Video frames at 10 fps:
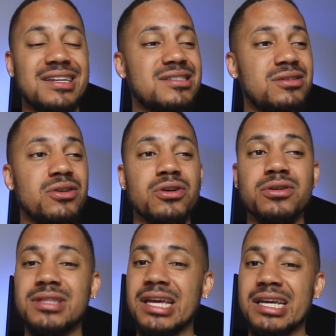This
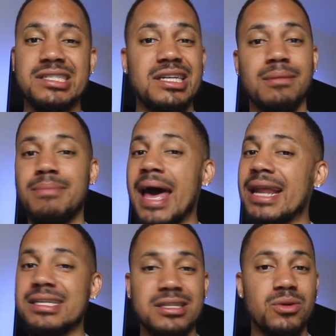girl thinking she the
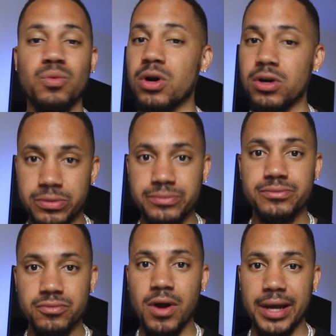baddest in the world,
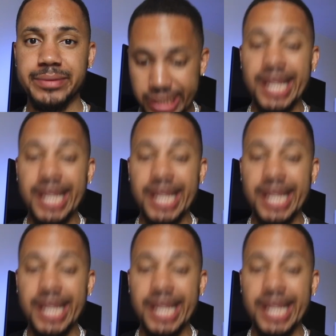right?